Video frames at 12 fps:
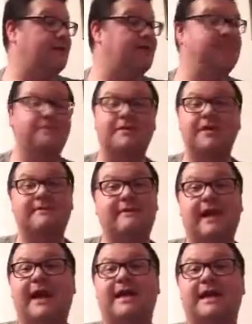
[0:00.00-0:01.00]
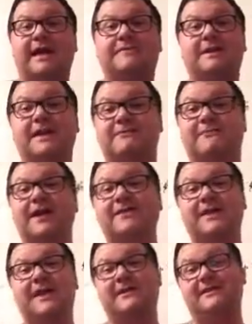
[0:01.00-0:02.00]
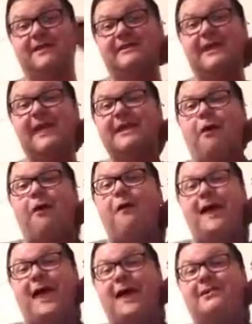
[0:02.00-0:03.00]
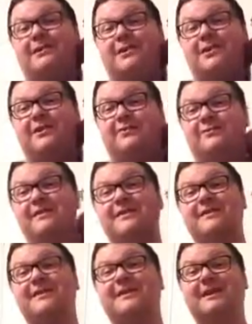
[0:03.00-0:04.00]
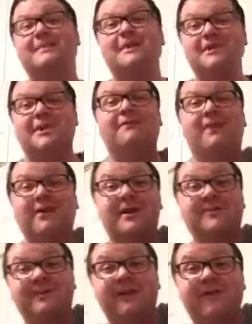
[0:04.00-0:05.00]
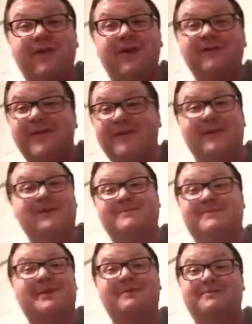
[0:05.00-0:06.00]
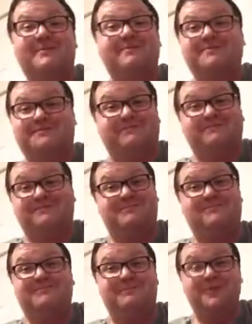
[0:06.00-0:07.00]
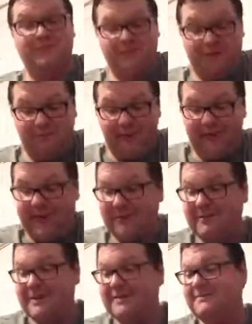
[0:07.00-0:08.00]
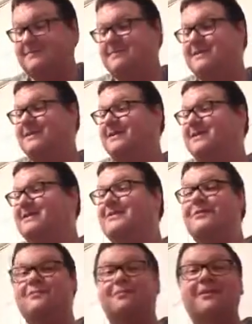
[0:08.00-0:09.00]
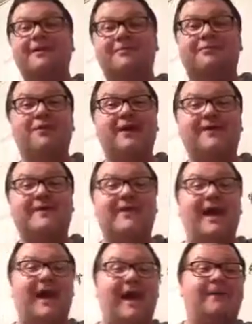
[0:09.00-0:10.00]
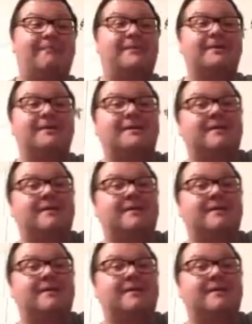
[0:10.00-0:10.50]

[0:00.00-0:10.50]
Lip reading: Couldn't believe that. I mean, right then, that's all I had to do is meet Jeff Hardy and Ric Flair. And that blew me away. I was really impressed that happened.